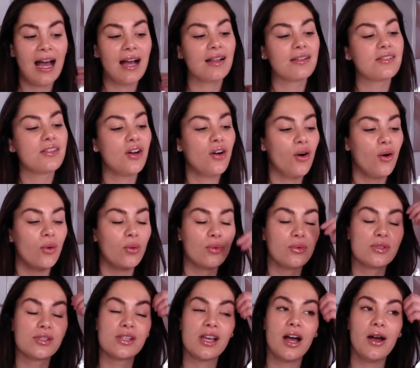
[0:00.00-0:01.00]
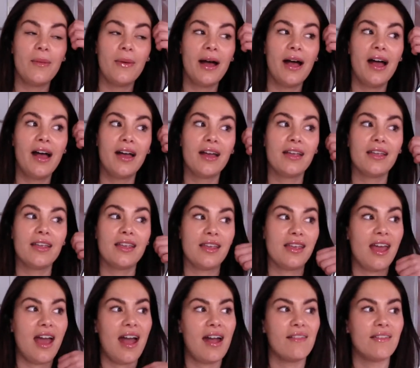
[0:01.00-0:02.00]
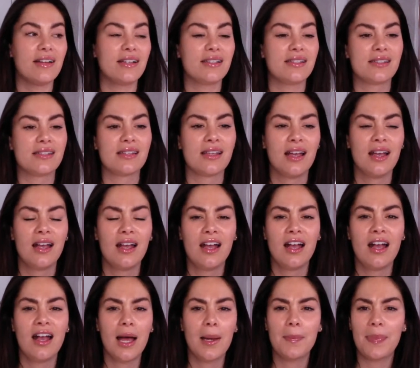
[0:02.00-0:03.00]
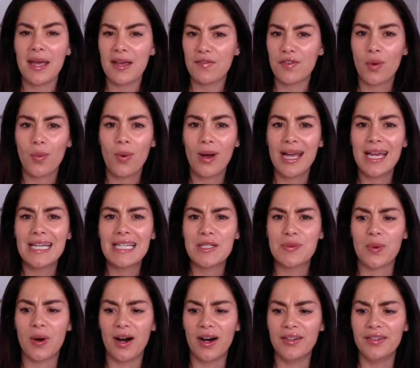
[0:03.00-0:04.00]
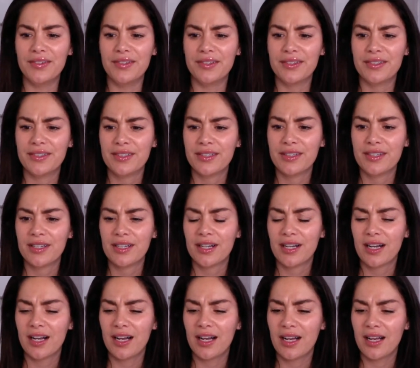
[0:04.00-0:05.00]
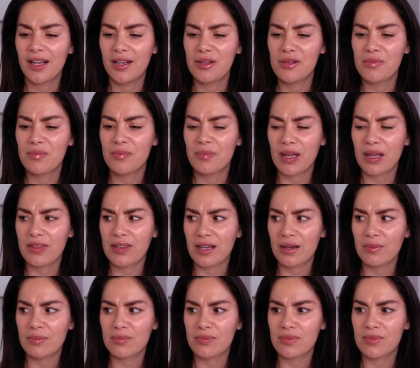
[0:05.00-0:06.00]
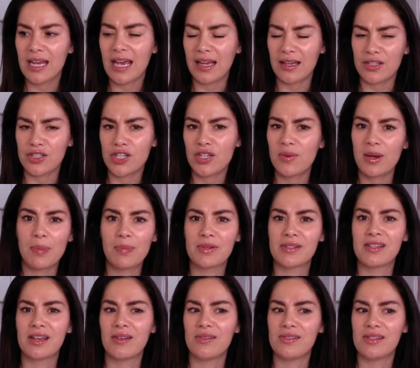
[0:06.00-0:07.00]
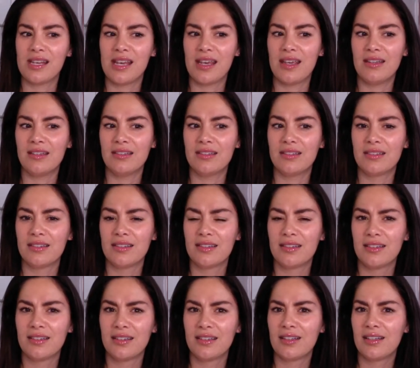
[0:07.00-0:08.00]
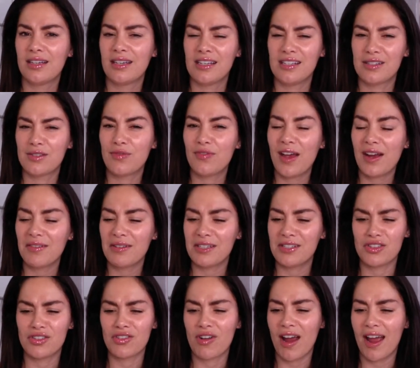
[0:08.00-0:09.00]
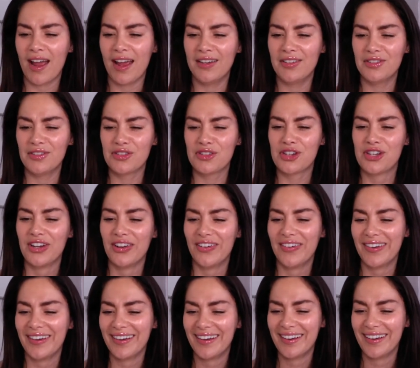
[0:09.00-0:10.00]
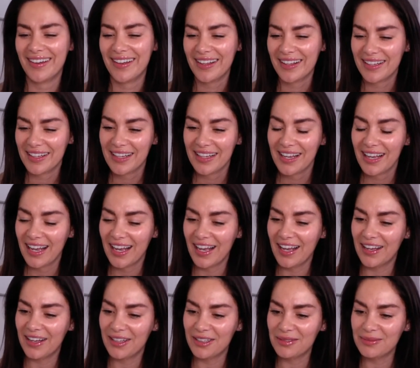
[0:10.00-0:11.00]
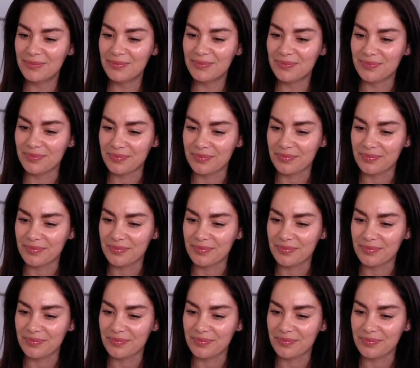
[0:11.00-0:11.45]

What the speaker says: at all. So yeah, it's a bit of a weird one. But I think I'm, yeah, two episodes in. It's very strange. Ali